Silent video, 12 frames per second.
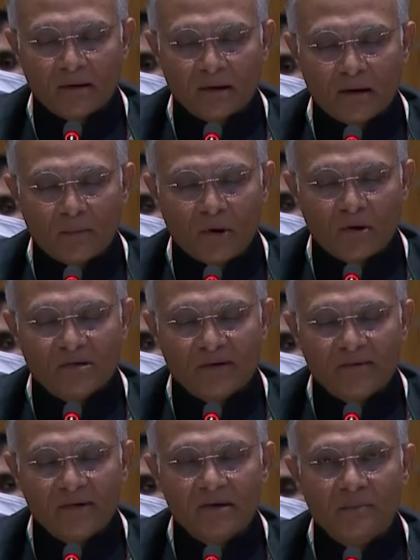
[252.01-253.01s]
About
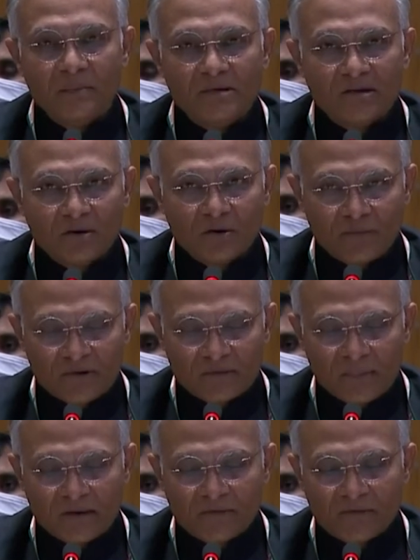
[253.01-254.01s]
70% of its
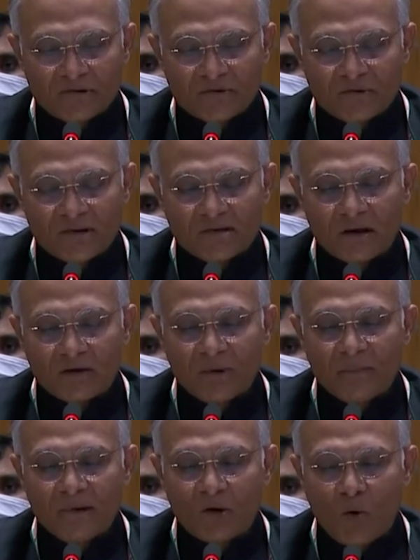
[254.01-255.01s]
beneficiaries are
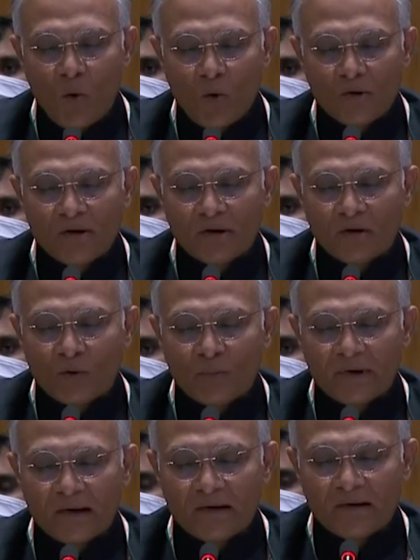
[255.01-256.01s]
women-owned and
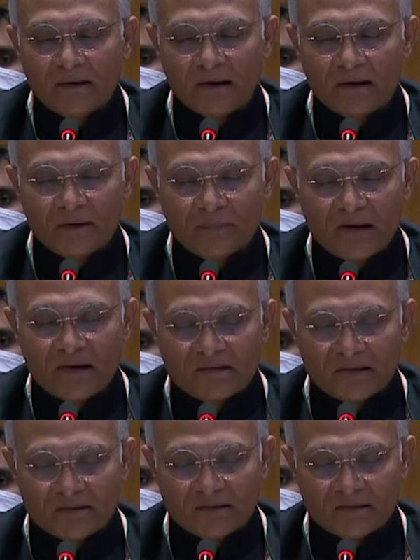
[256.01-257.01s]
operated
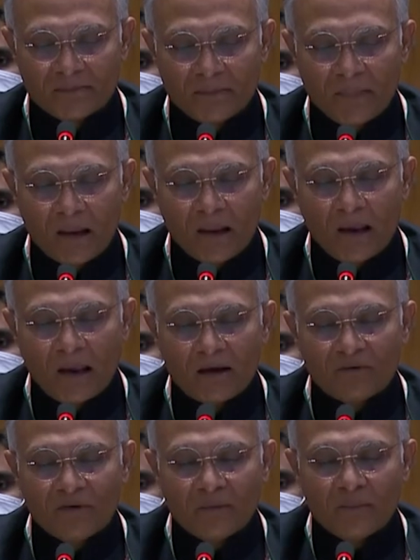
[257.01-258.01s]
enterprises.
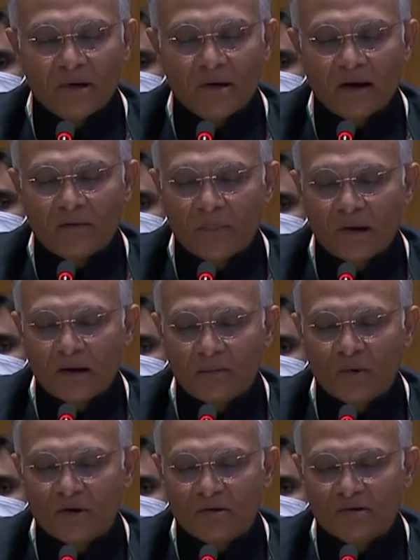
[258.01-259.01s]
Women have become
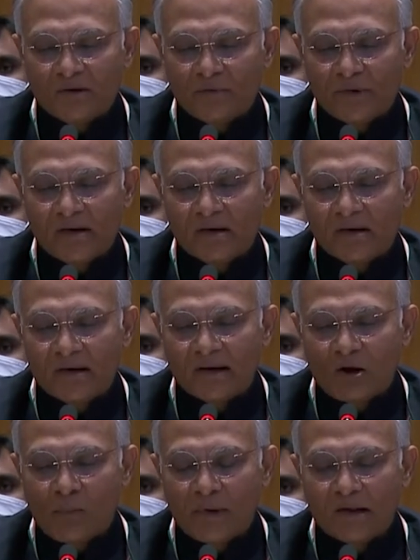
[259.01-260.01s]
consequently
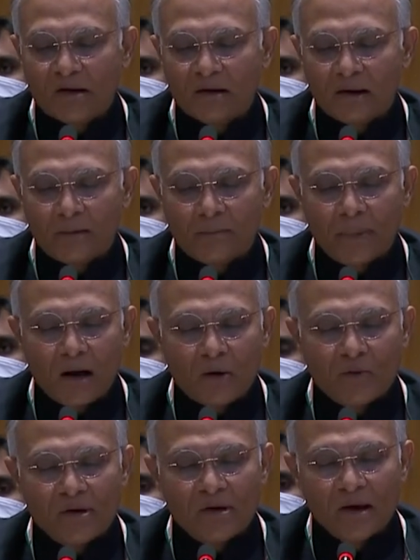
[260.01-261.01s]
economically
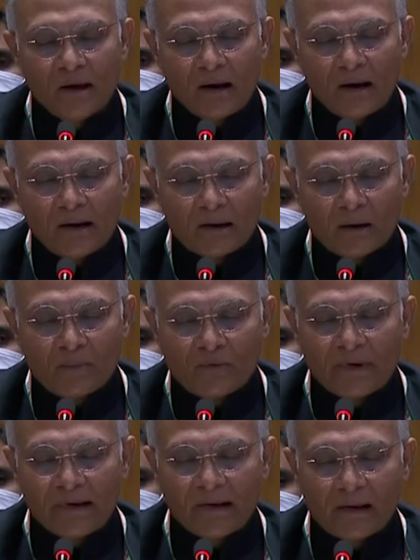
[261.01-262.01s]
empowered and are
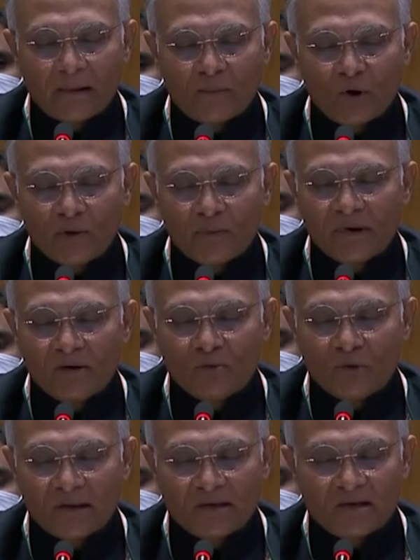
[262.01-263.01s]
providing employment
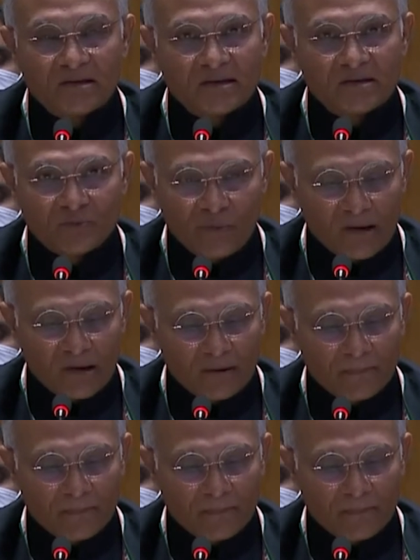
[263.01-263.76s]
to others as well.